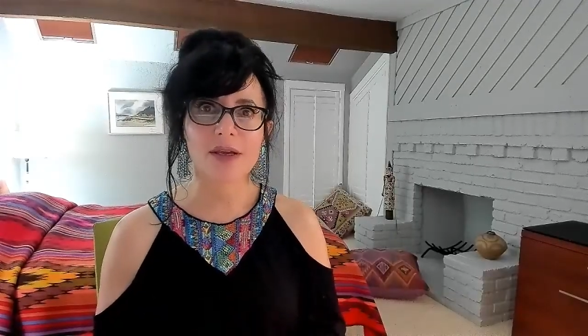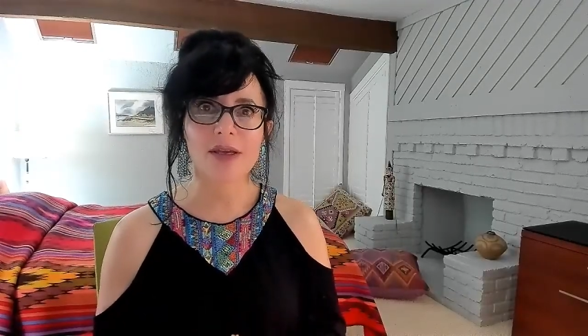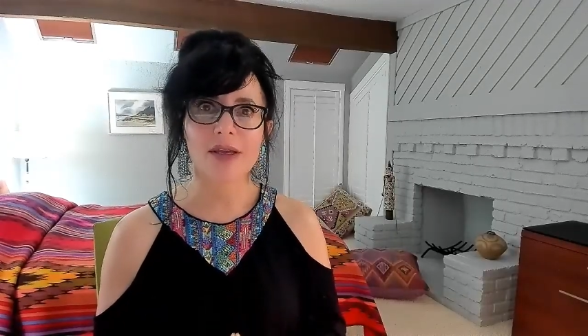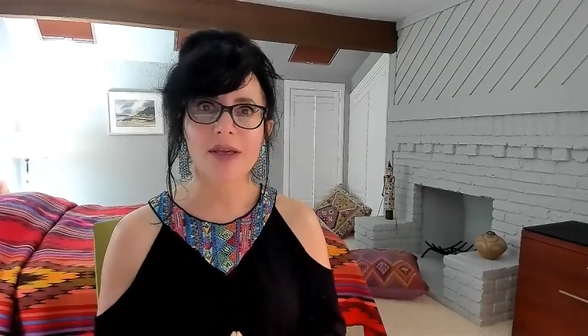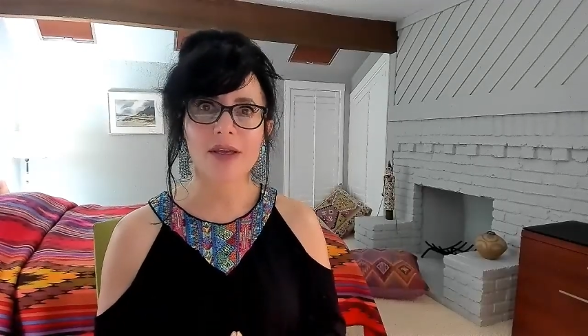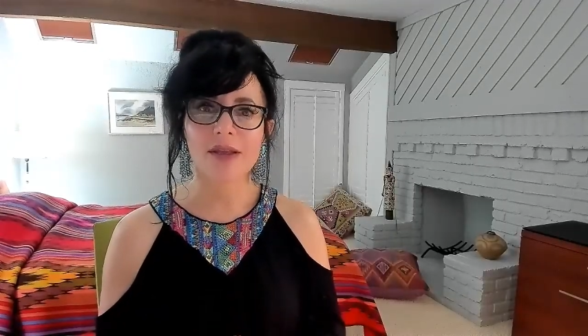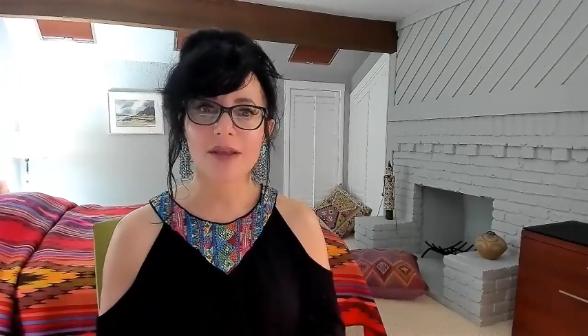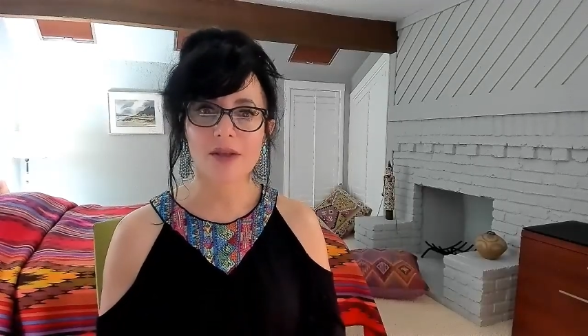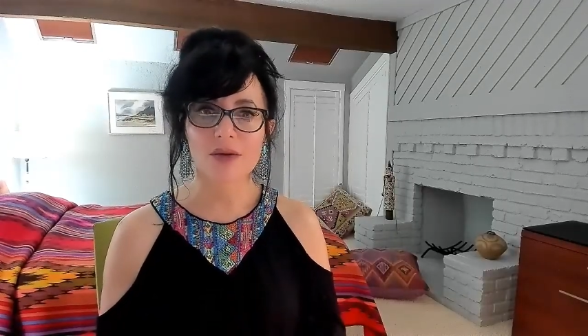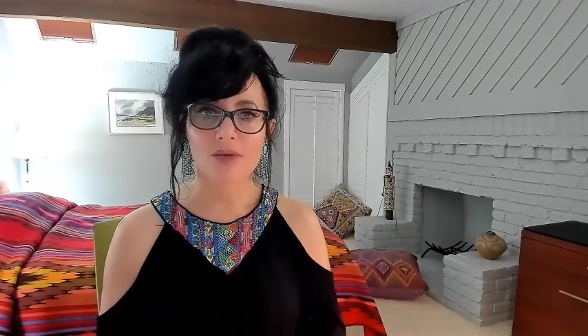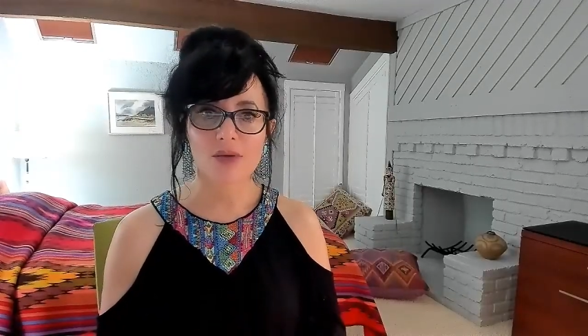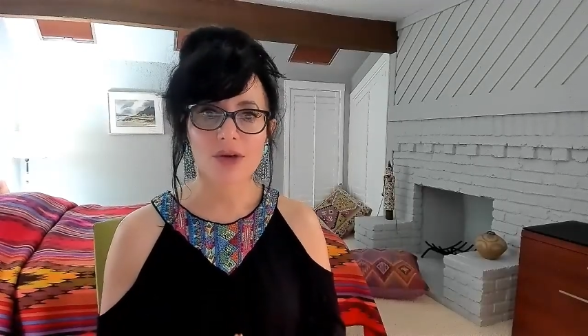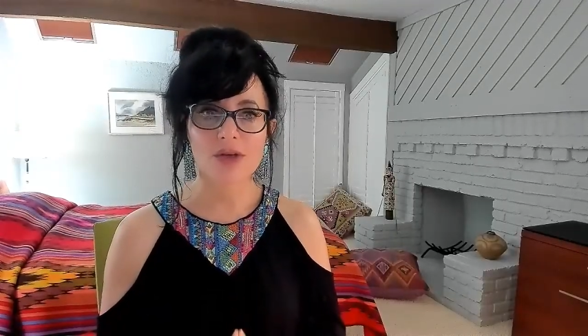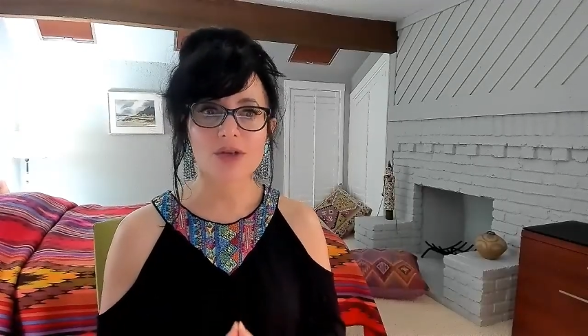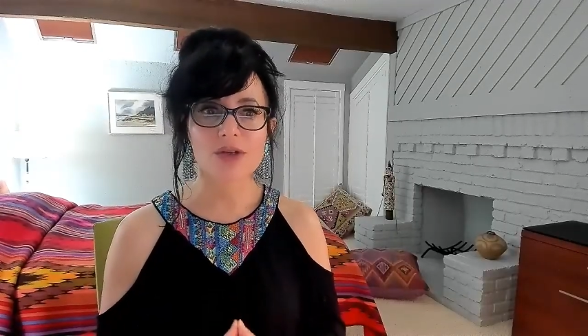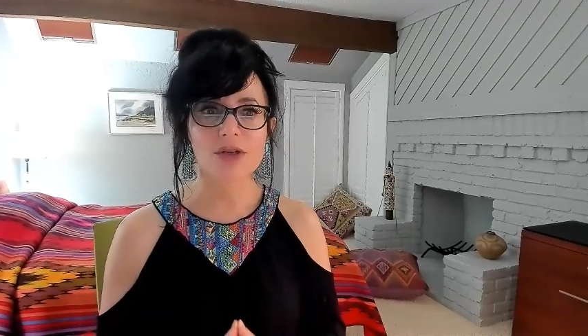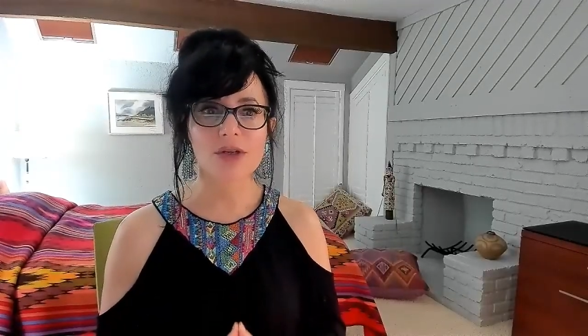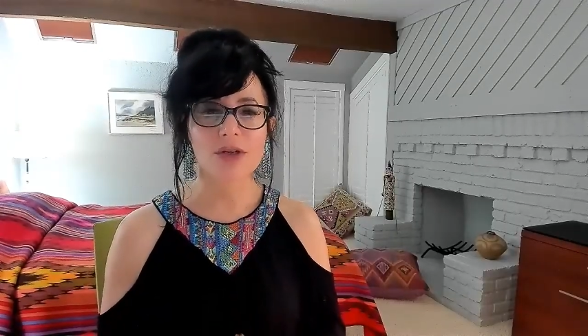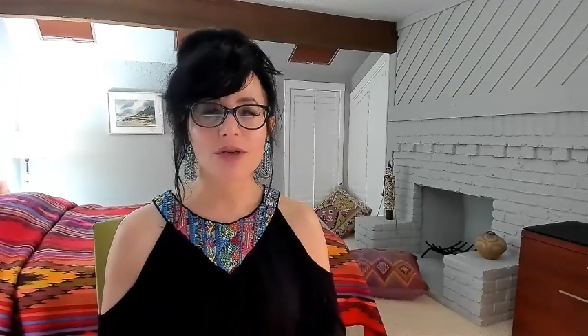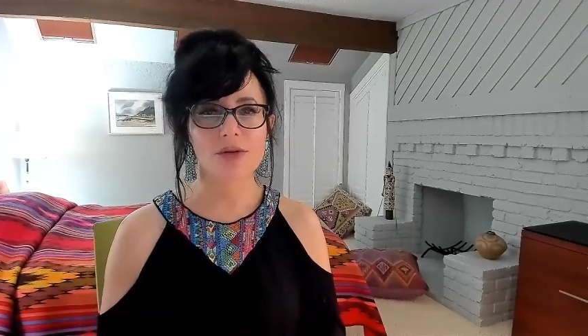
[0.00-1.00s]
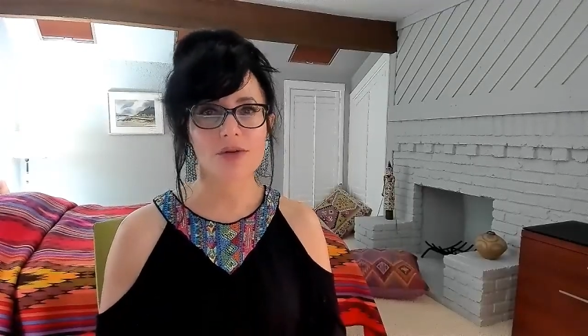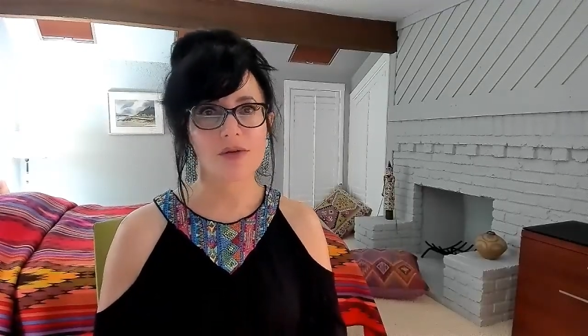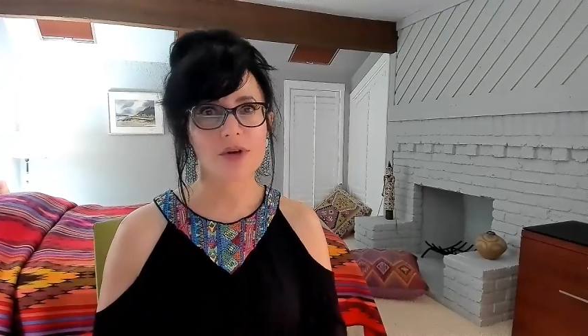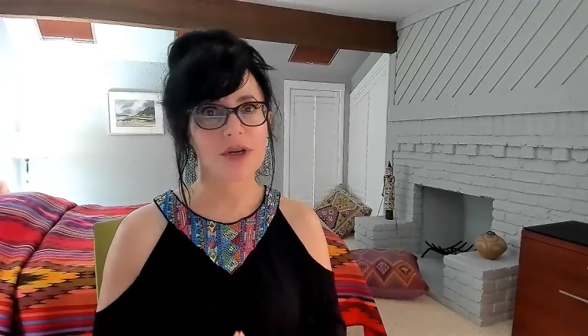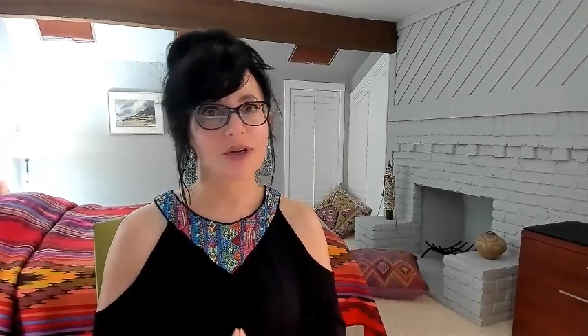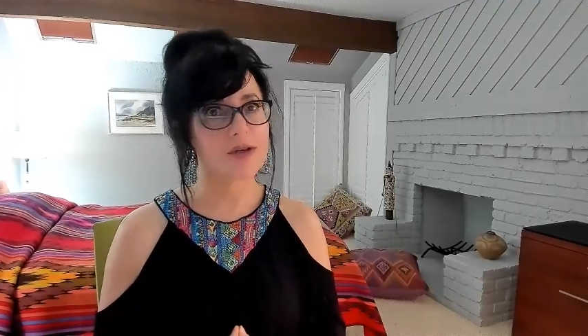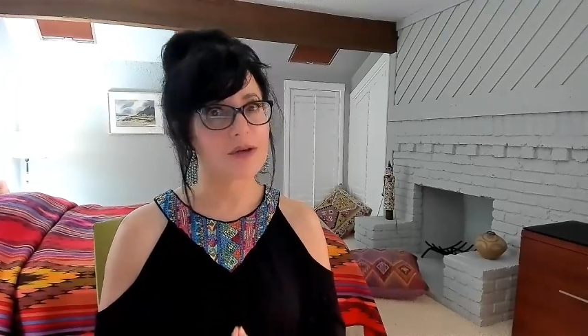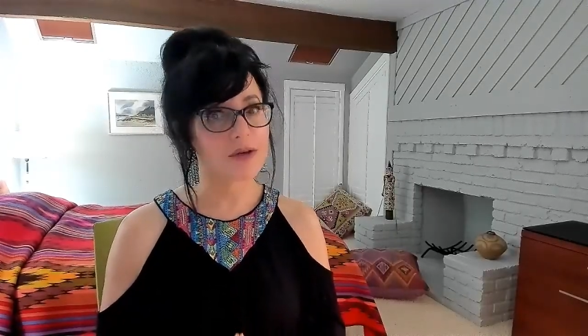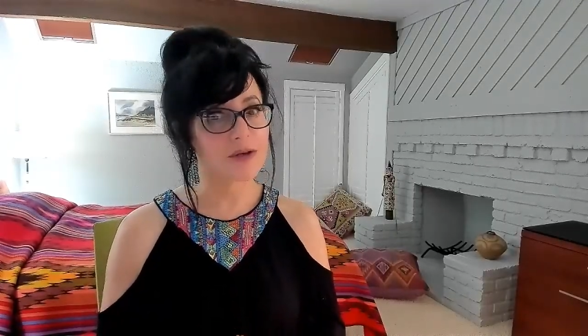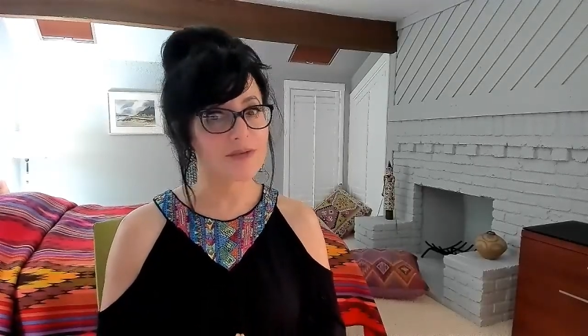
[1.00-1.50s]
in the
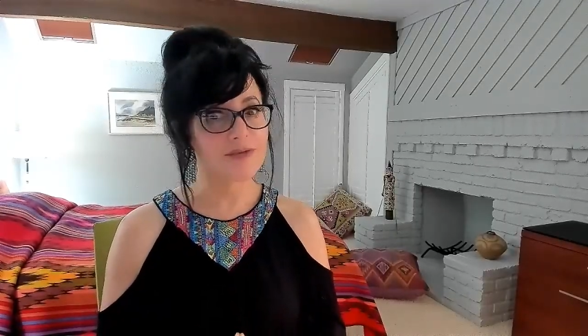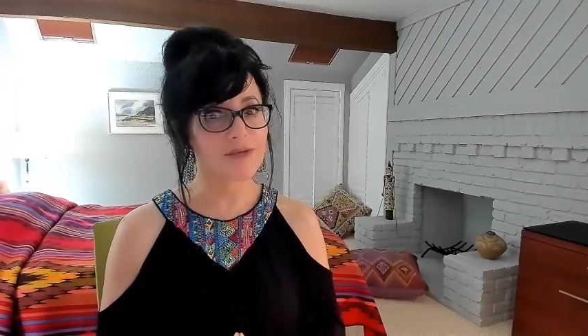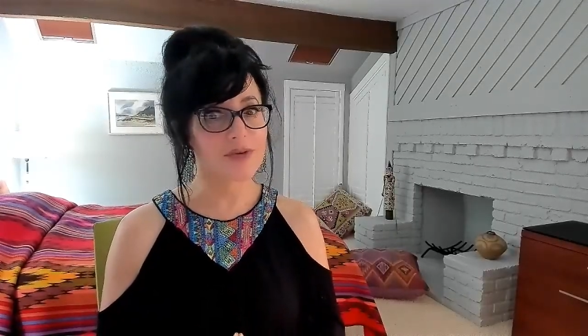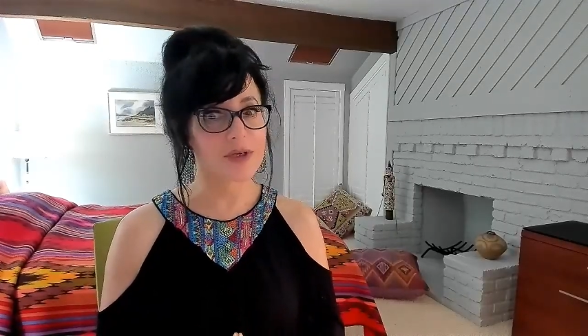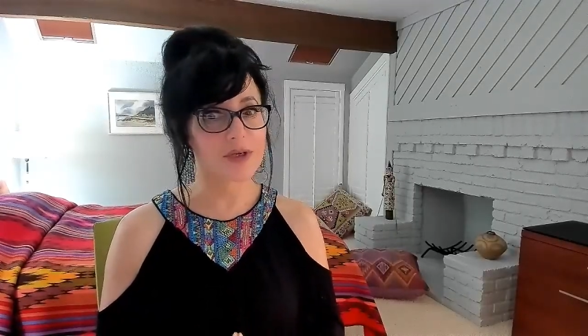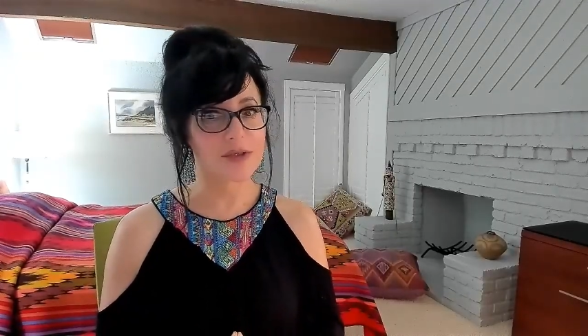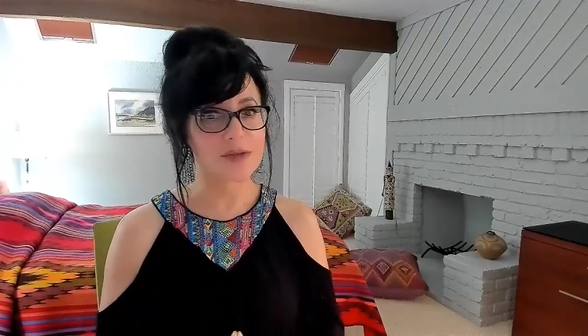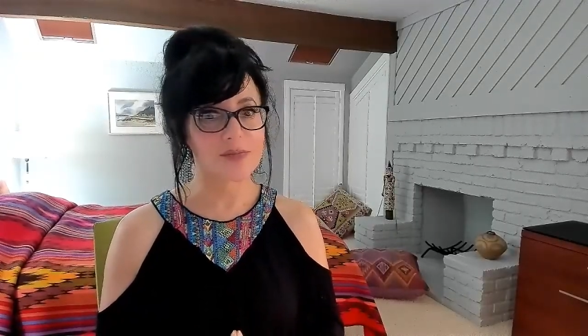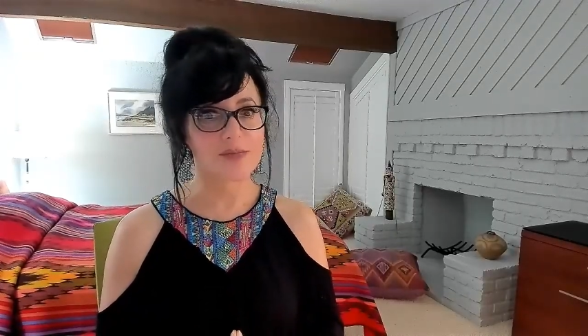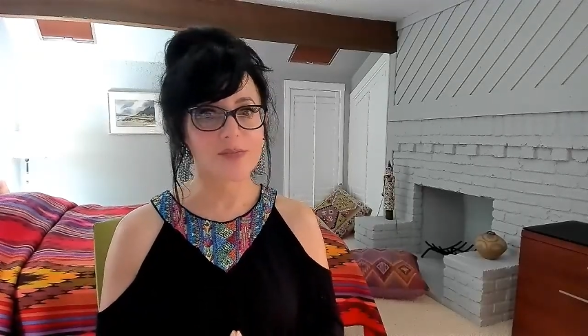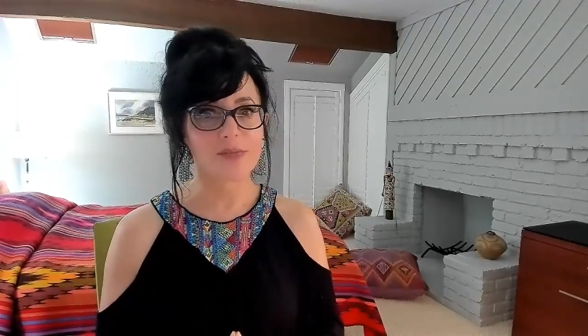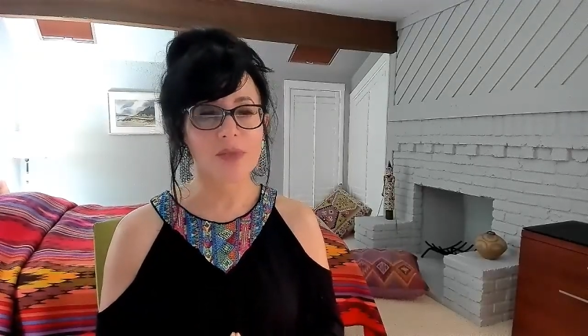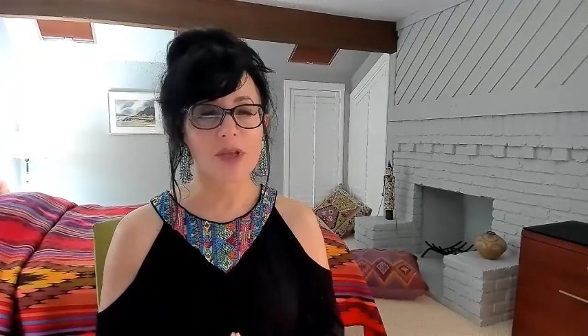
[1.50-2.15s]
Russia-Ukraine conflict.